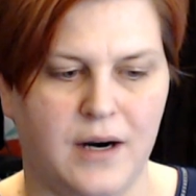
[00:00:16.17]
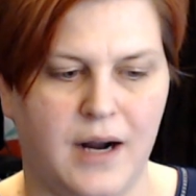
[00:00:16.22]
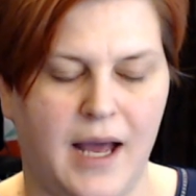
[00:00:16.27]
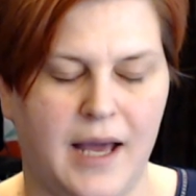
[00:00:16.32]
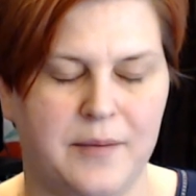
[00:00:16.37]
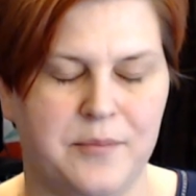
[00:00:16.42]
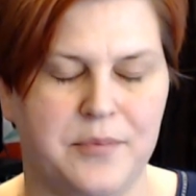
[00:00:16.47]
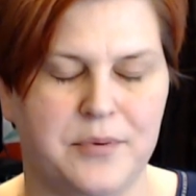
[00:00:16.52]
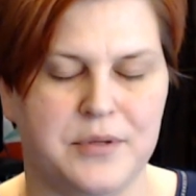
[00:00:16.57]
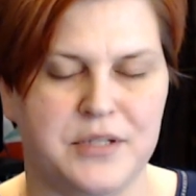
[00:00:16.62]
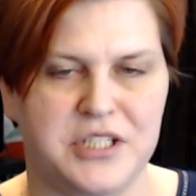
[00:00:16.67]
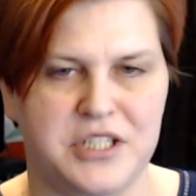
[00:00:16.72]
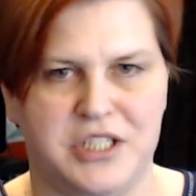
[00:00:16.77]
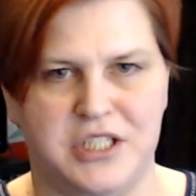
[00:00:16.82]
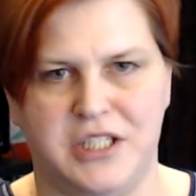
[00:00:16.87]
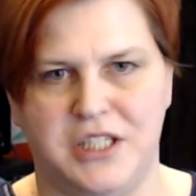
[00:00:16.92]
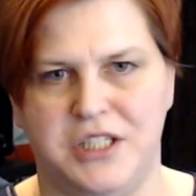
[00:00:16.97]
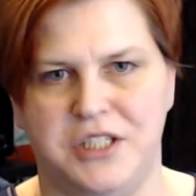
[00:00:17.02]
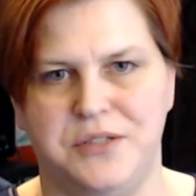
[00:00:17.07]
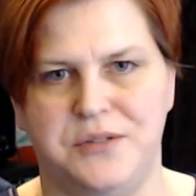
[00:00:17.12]
I
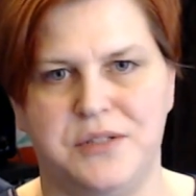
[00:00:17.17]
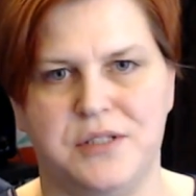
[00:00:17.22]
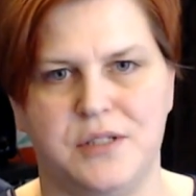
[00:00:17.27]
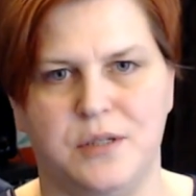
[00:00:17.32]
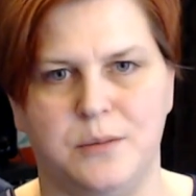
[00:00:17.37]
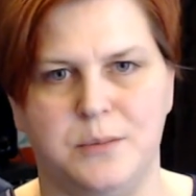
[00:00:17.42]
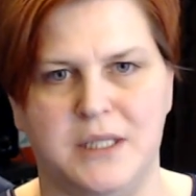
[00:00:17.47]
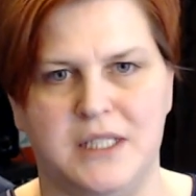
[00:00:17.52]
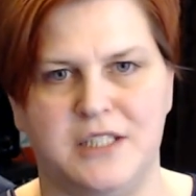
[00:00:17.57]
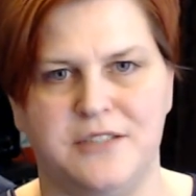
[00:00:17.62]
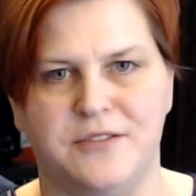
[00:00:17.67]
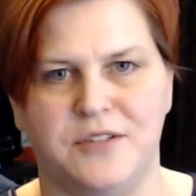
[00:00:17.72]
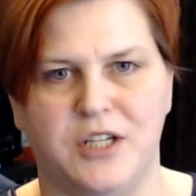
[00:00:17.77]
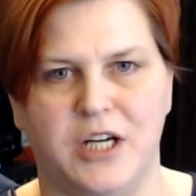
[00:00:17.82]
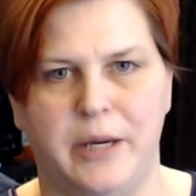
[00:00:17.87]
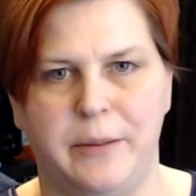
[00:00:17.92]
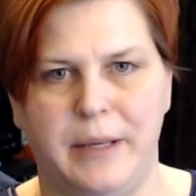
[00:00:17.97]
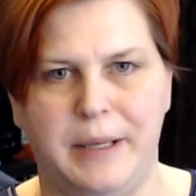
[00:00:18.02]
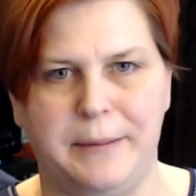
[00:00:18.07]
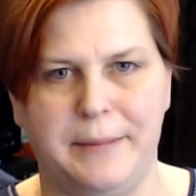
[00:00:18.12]
appreciate you so much for
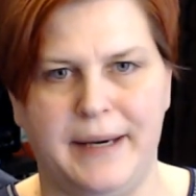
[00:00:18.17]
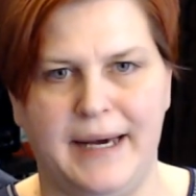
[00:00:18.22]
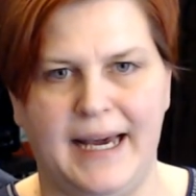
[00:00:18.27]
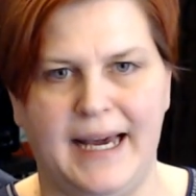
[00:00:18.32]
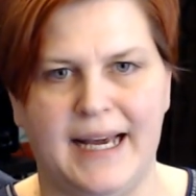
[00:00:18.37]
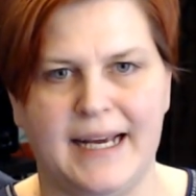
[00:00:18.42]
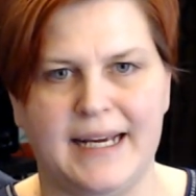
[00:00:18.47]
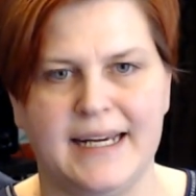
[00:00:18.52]
coming back,